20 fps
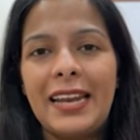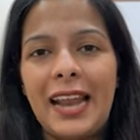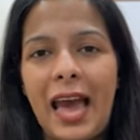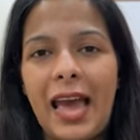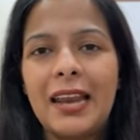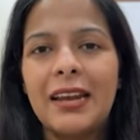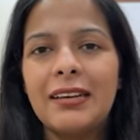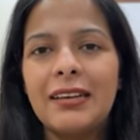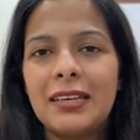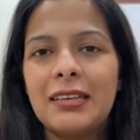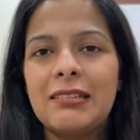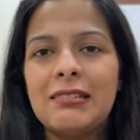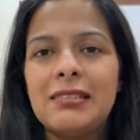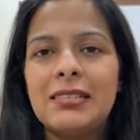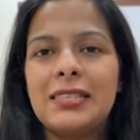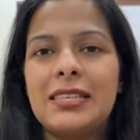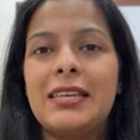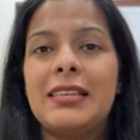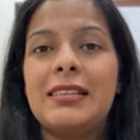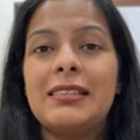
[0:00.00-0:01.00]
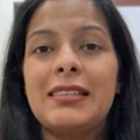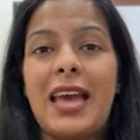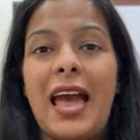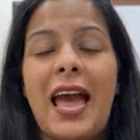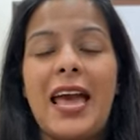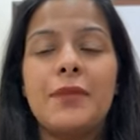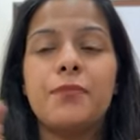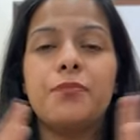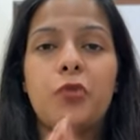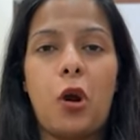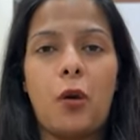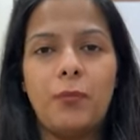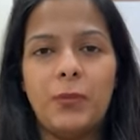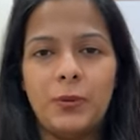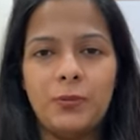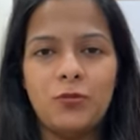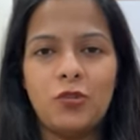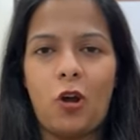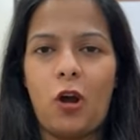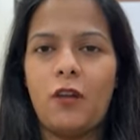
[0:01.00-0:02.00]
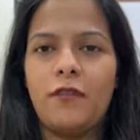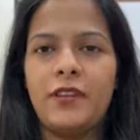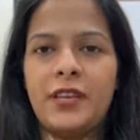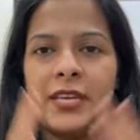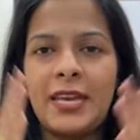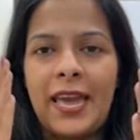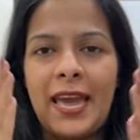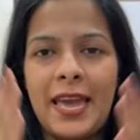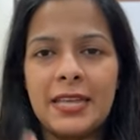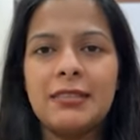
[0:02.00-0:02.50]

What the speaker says: analytical skills and problem solving.